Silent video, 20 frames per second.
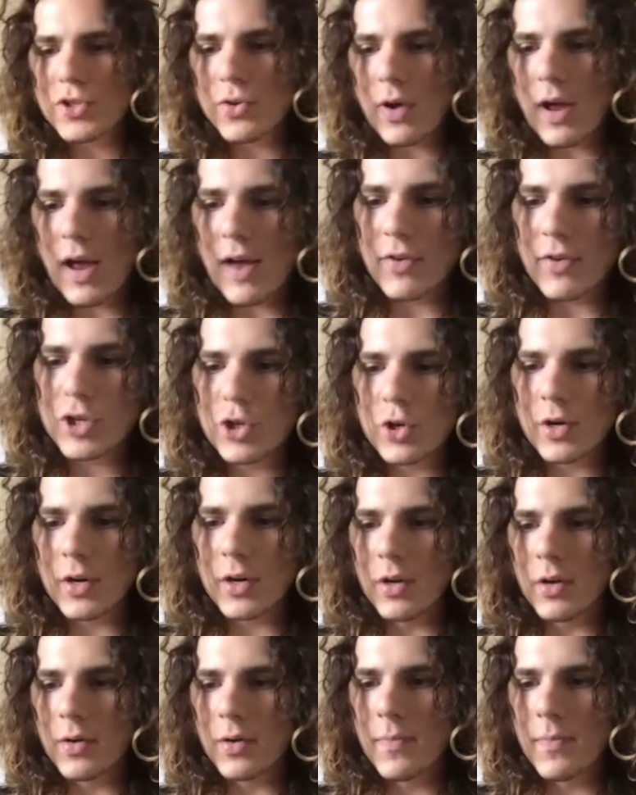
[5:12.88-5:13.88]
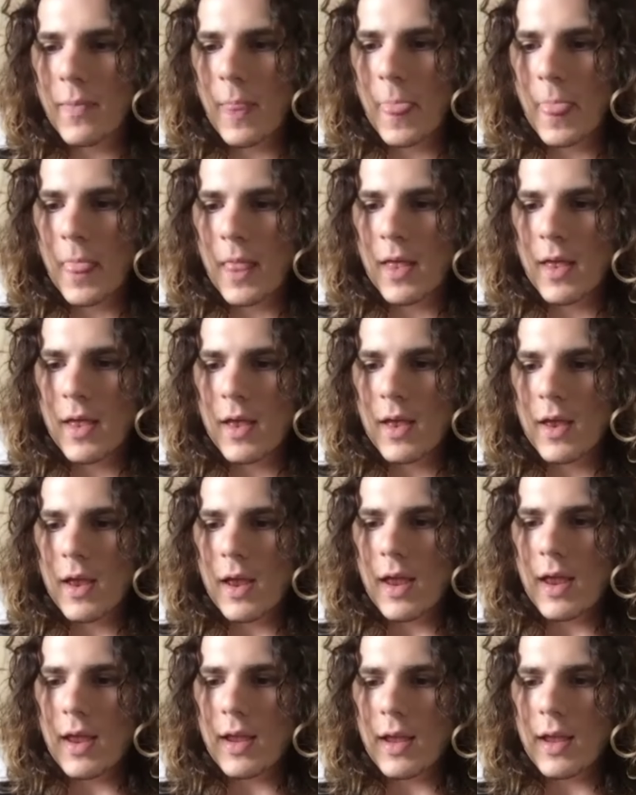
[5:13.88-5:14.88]
have a journal,
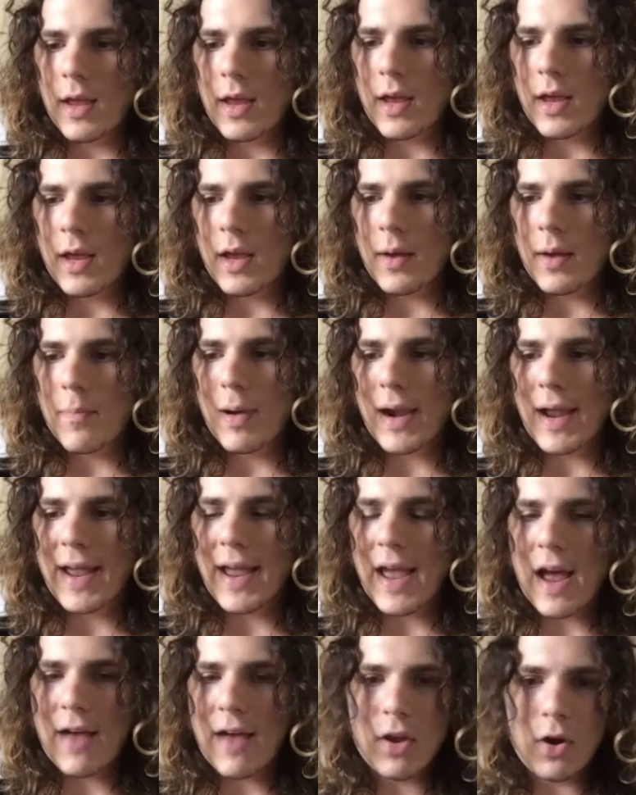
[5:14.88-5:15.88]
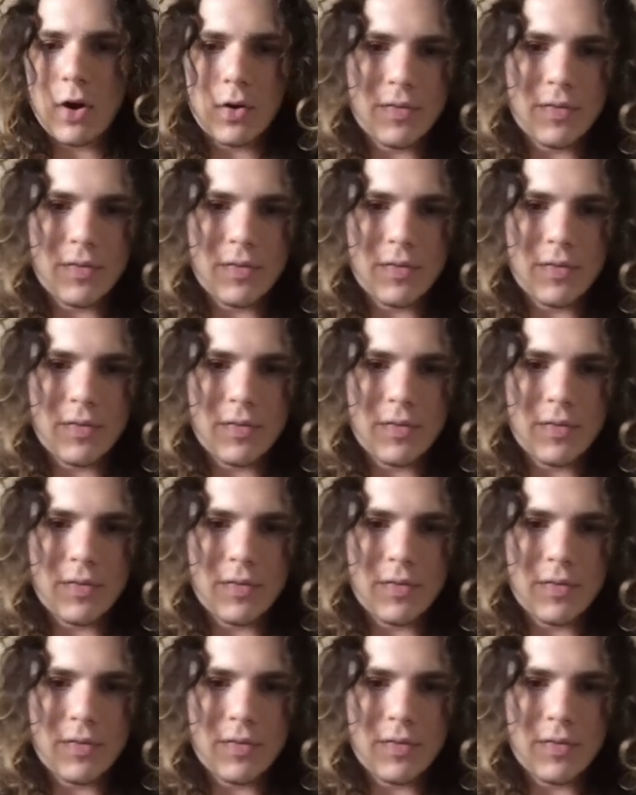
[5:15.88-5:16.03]
yeah, uh, but I have it on the